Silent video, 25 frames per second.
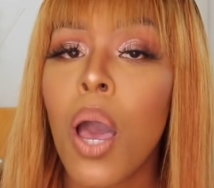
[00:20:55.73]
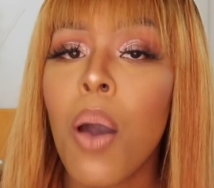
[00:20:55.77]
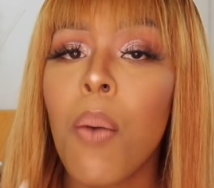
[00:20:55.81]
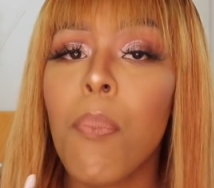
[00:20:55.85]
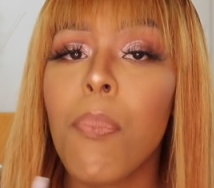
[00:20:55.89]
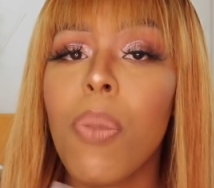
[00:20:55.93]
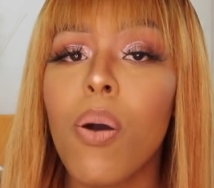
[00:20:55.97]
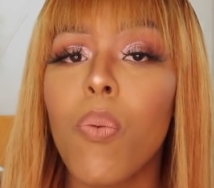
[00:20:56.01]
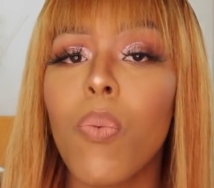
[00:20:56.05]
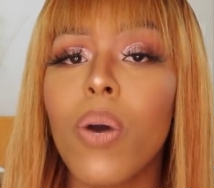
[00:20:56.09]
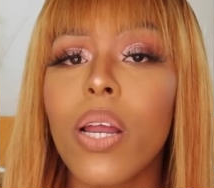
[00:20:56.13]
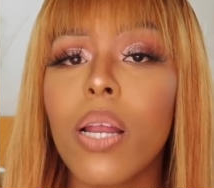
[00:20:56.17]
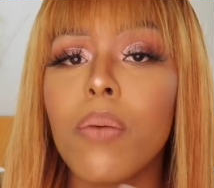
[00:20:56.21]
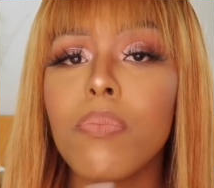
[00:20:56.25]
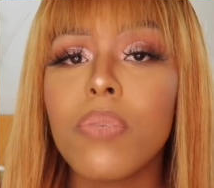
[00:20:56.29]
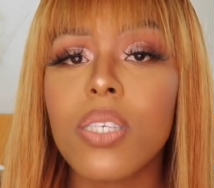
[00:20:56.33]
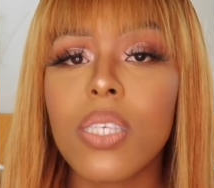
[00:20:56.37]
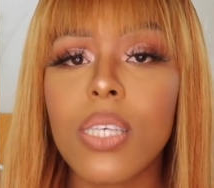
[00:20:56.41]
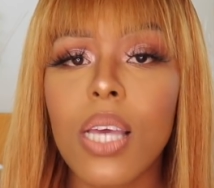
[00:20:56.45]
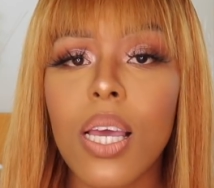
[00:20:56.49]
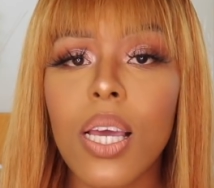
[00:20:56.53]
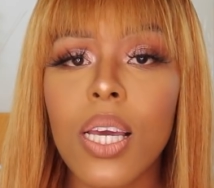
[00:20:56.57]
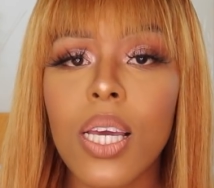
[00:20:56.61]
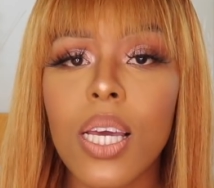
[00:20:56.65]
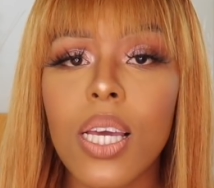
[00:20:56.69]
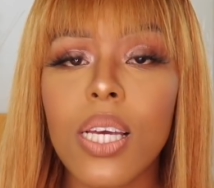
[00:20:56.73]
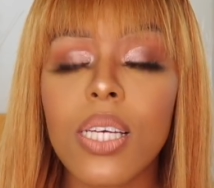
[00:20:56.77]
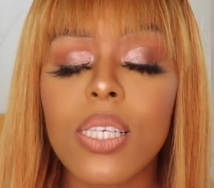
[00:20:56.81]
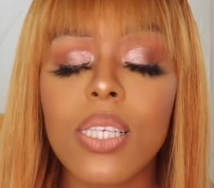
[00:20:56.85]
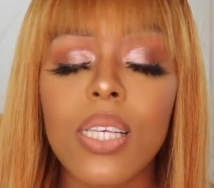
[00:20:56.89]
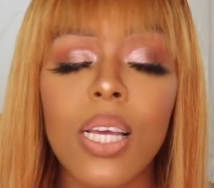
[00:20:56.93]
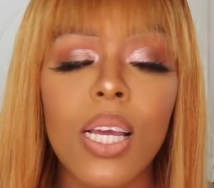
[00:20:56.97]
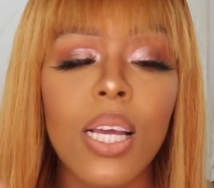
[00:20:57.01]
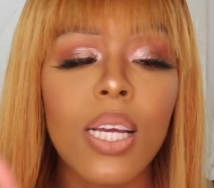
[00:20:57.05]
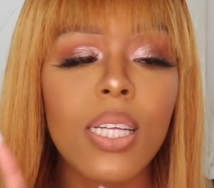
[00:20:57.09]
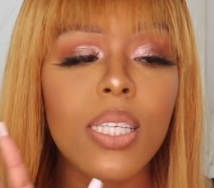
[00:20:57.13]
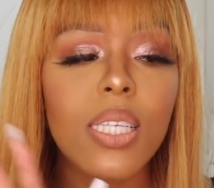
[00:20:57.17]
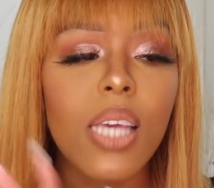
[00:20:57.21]
But what I'm saying is
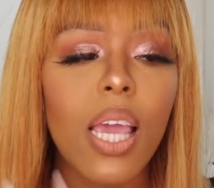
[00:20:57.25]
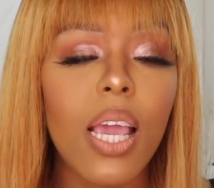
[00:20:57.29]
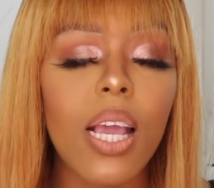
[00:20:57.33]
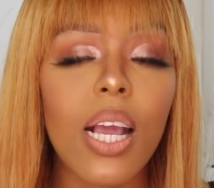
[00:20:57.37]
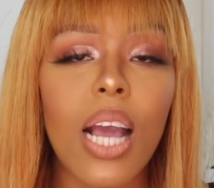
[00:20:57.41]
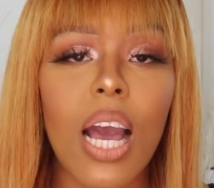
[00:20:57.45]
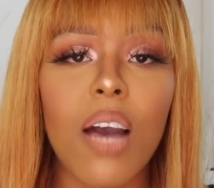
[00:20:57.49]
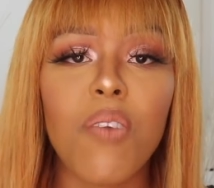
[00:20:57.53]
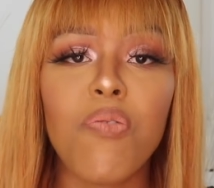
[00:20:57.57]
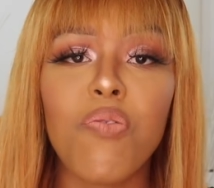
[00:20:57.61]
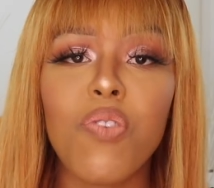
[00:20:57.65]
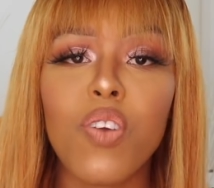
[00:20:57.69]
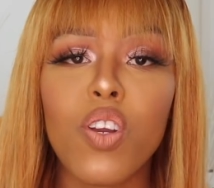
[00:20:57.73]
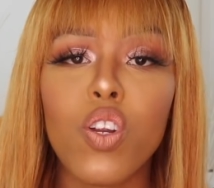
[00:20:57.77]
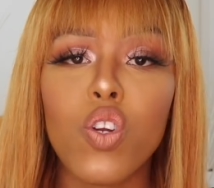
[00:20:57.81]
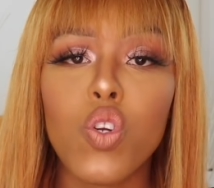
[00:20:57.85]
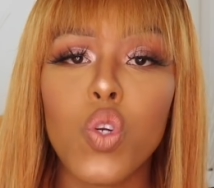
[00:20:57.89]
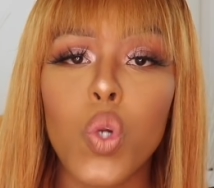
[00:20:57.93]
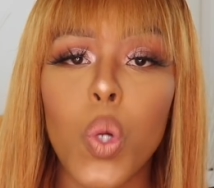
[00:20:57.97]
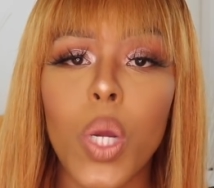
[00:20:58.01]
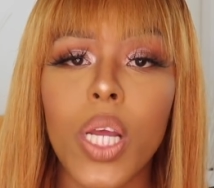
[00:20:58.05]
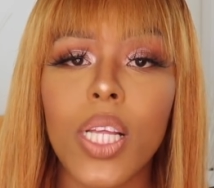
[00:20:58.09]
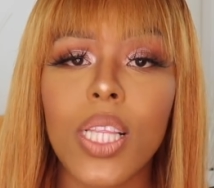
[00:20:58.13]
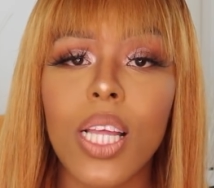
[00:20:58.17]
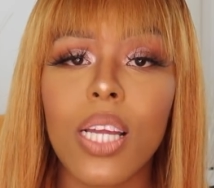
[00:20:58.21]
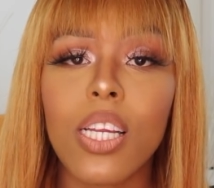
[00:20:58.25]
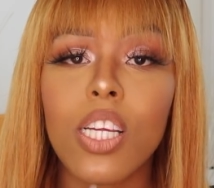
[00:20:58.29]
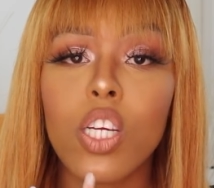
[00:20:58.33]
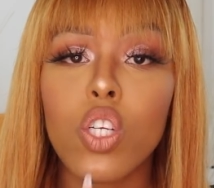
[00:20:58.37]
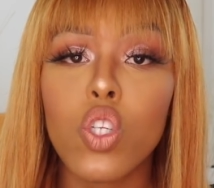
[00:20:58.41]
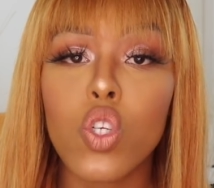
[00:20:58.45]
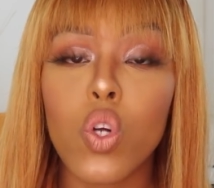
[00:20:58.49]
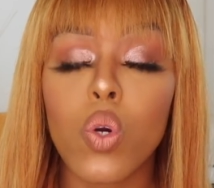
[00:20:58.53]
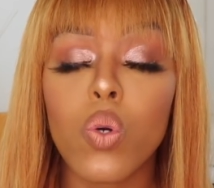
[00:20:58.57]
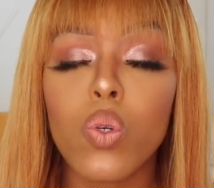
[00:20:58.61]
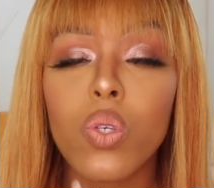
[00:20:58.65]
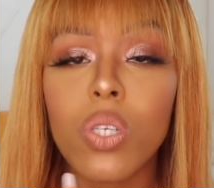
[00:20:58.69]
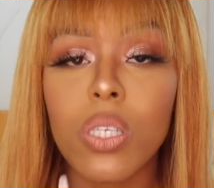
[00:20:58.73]
take comfort in knowing that he
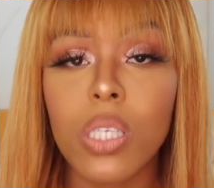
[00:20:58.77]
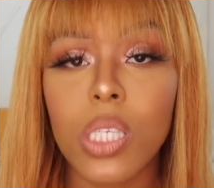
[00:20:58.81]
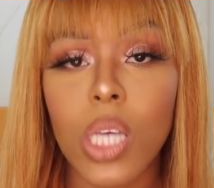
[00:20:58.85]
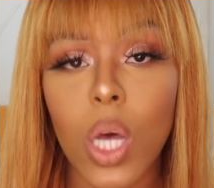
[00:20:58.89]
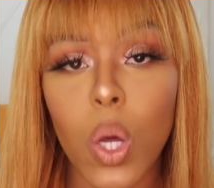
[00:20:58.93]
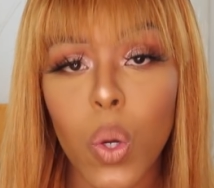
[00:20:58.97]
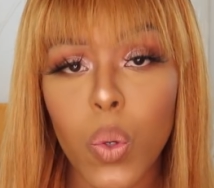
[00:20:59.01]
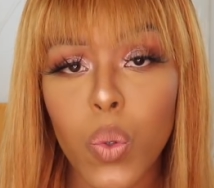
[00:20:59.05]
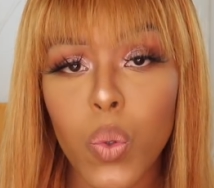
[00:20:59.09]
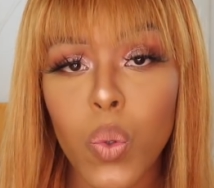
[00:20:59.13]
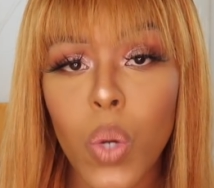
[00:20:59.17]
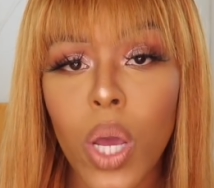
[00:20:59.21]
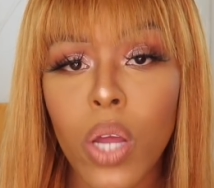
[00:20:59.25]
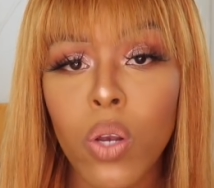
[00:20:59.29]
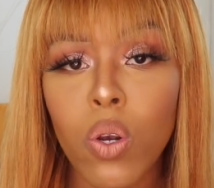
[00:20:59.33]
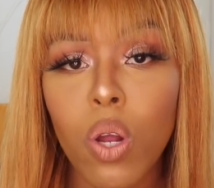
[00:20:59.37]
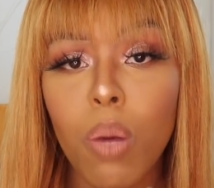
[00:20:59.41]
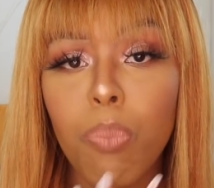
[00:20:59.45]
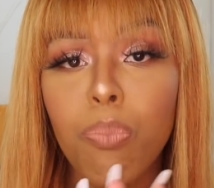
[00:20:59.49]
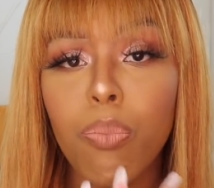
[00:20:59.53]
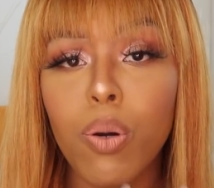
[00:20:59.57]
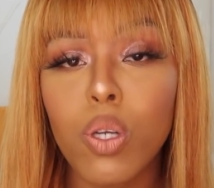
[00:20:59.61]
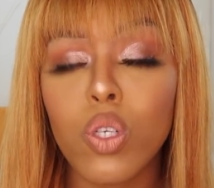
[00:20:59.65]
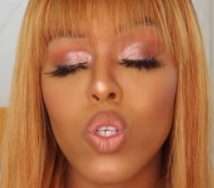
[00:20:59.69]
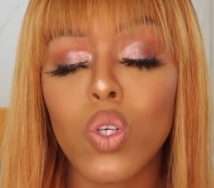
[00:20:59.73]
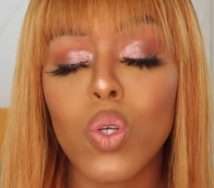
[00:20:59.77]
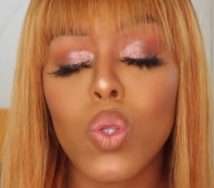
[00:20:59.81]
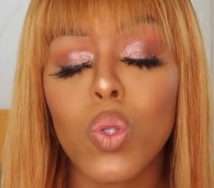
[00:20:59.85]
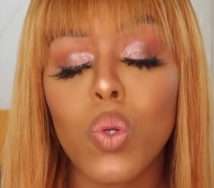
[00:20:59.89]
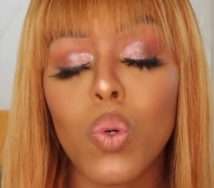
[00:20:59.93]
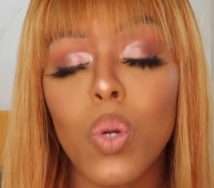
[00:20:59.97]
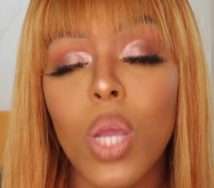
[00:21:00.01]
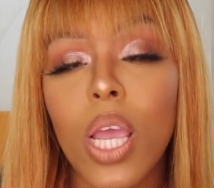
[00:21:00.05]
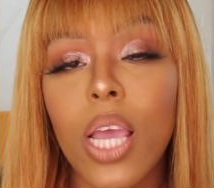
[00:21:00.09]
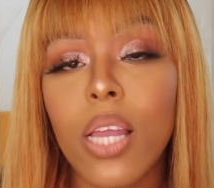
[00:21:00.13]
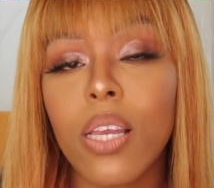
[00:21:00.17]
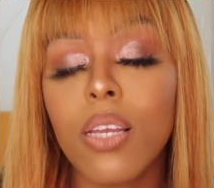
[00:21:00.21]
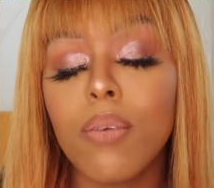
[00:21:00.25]
chose to tell you and not put you
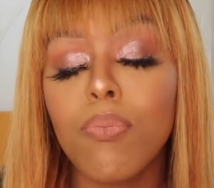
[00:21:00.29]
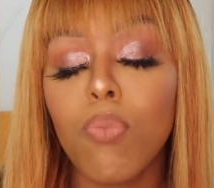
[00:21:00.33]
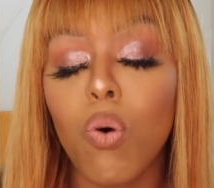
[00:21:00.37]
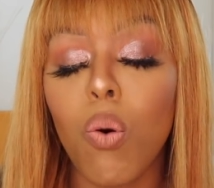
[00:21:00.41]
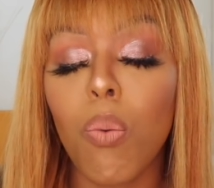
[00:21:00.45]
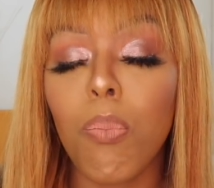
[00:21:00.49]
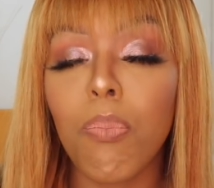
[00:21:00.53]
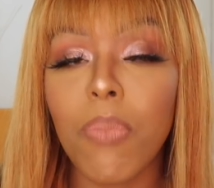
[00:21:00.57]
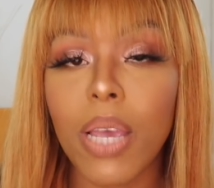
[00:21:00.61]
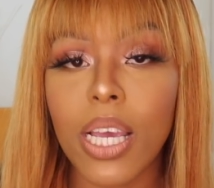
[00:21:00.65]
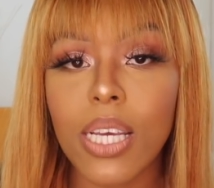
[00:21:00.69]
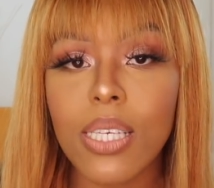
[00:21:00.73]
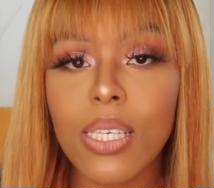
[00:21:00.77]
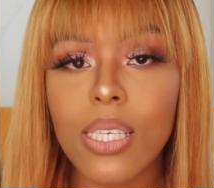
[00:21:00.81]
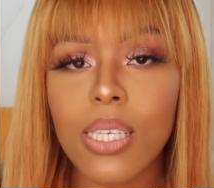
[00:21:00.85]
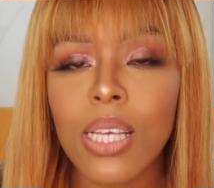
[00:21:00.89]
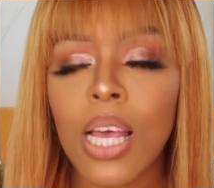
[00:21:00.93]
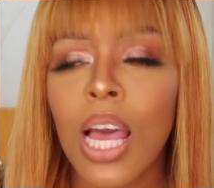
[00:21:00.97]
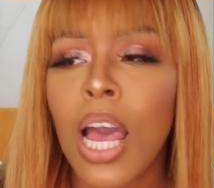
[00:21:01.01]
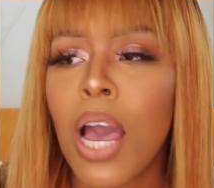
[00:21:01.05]
through any more mess.